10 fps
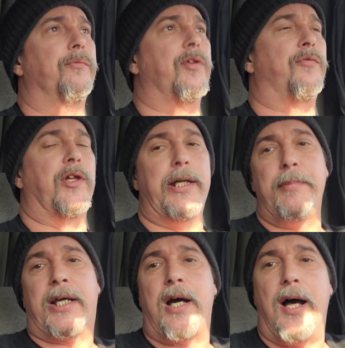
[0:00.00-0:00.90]
the
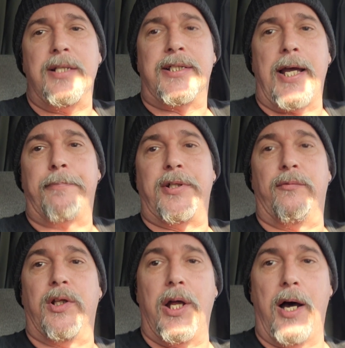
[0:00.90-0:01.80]
Thelemic concept
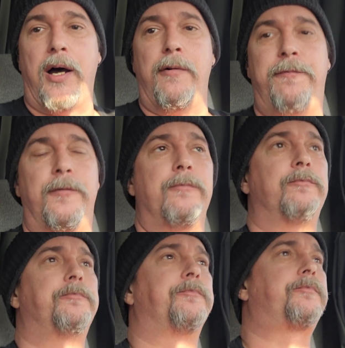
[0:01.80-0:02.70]
of love
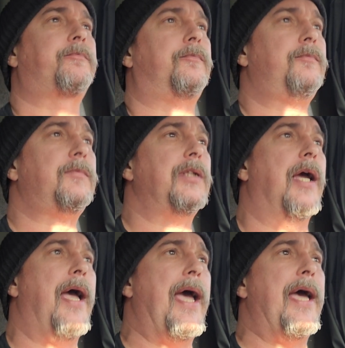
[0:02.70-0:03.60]

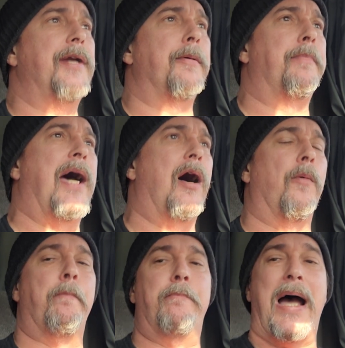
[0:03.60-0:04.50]
and
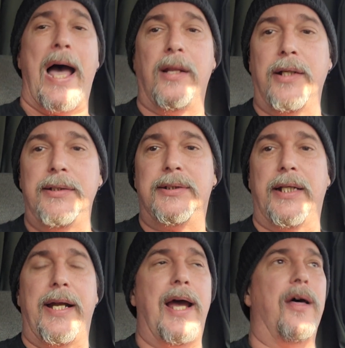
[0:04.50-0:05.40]
about balance
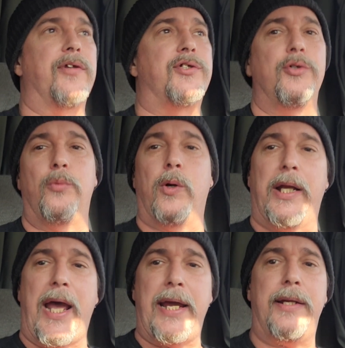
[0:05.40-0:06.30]
and how the two
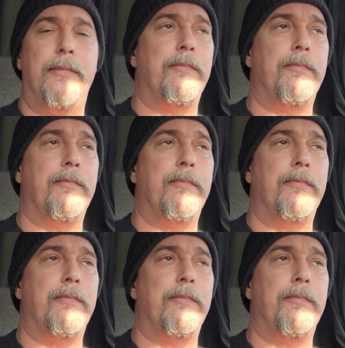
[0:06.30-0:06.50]
relate,